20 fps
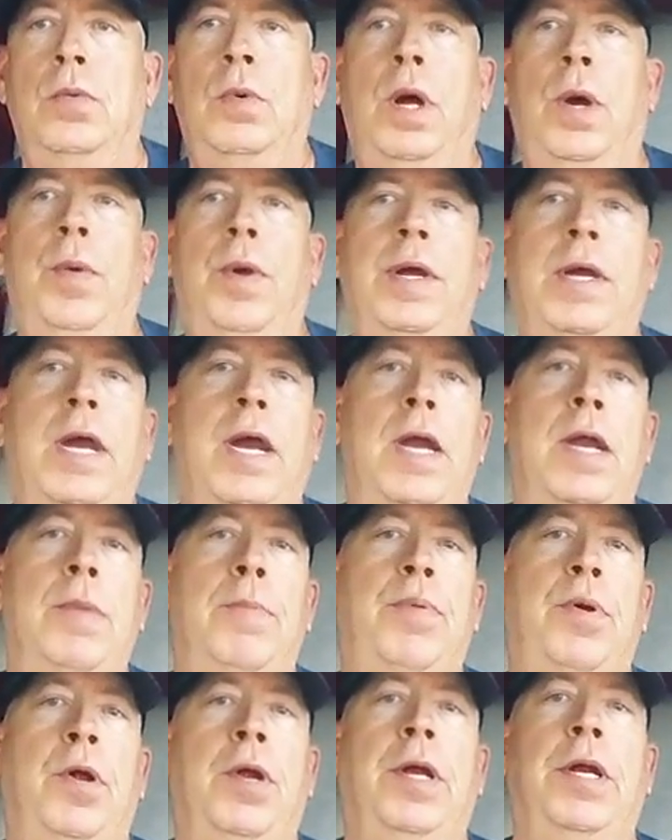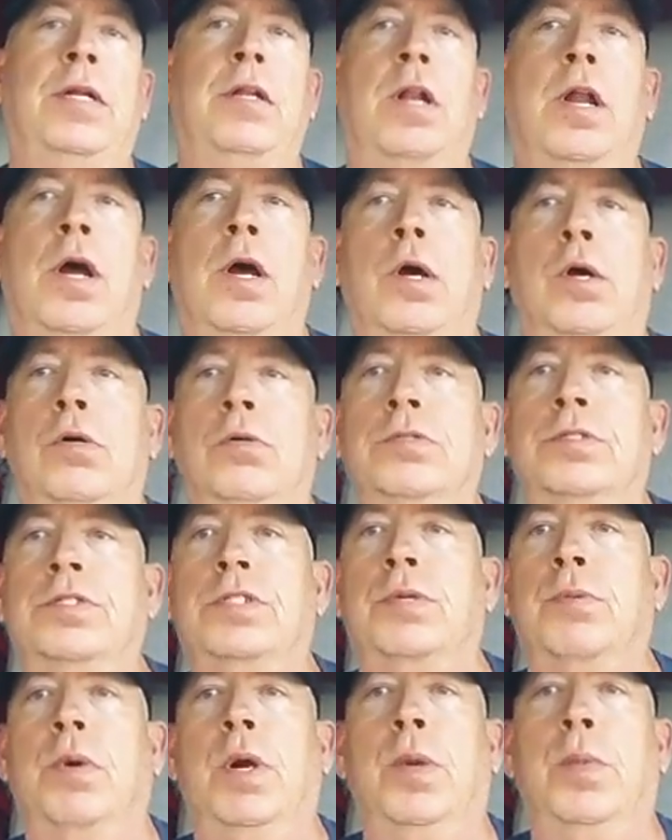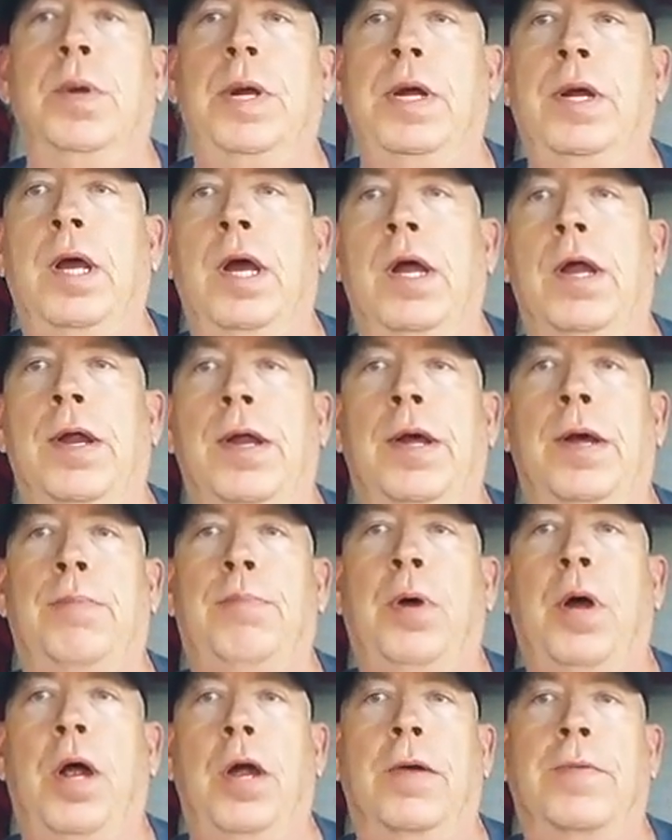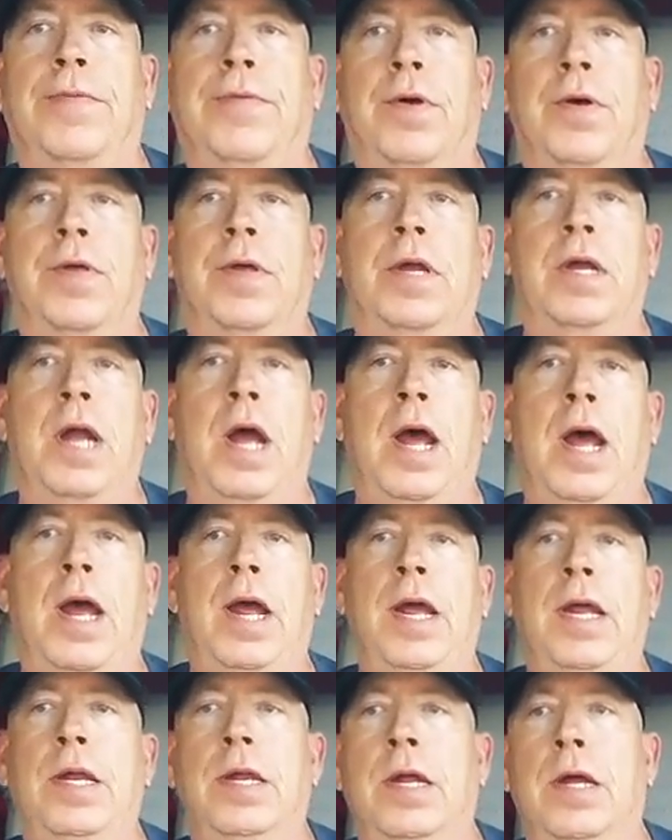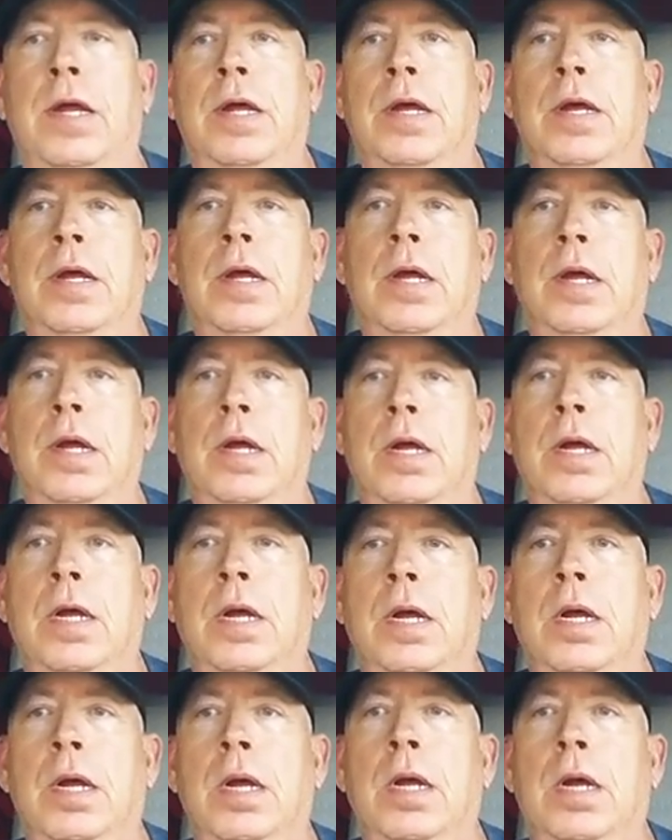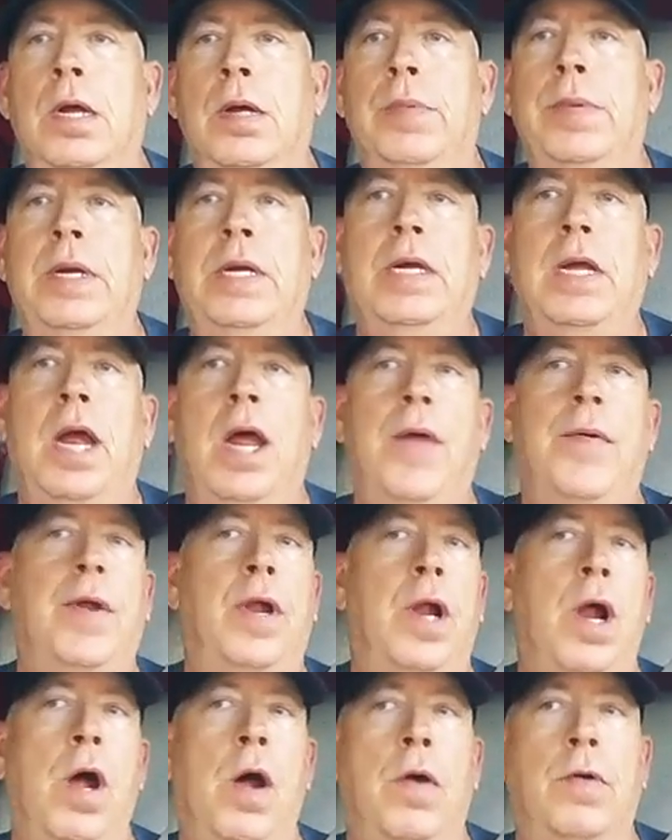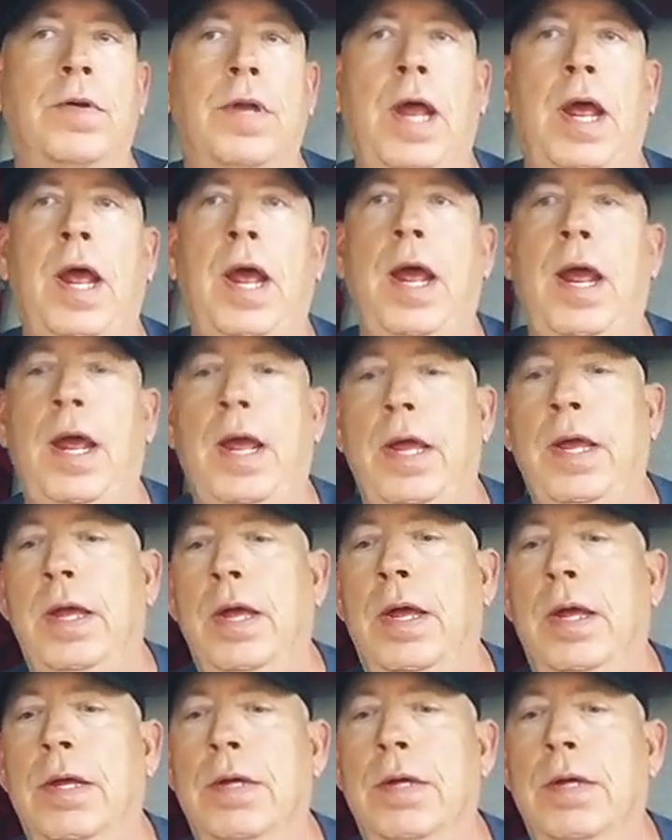Well, we're getting pretty close to where we're gonna park for the night. We had a long day.